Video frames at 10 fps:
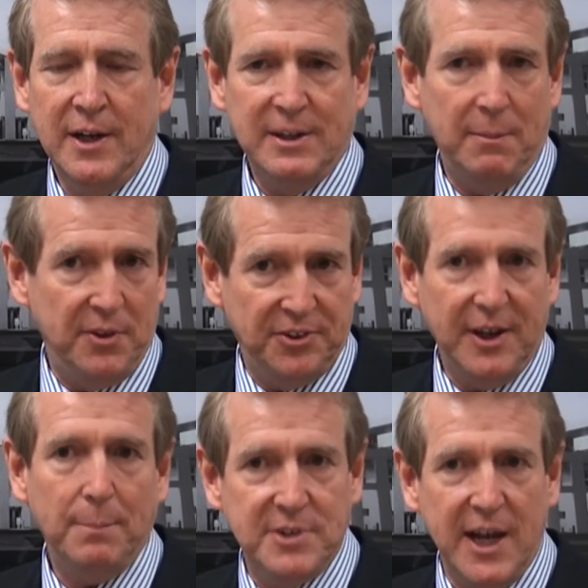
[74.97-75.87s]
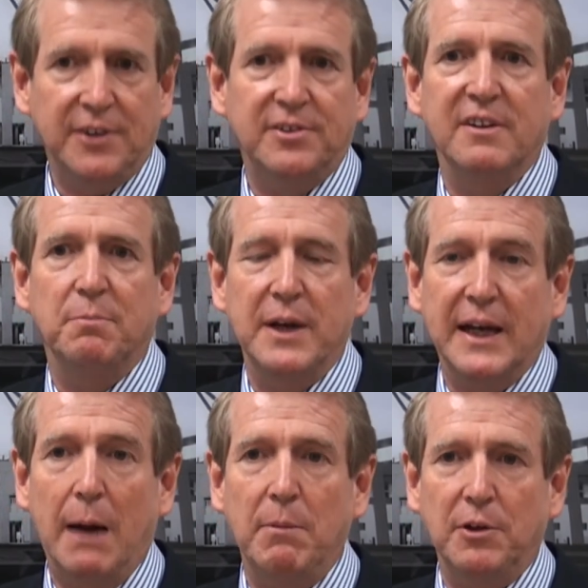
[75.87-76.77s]
Some of the subtexts that have
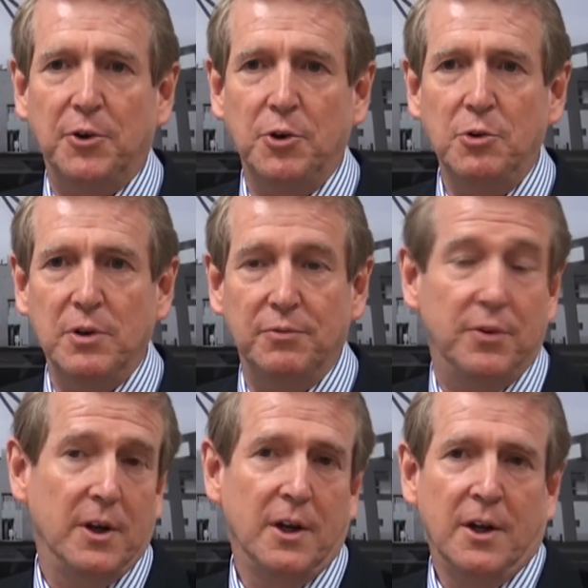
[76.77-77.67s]
been coming through have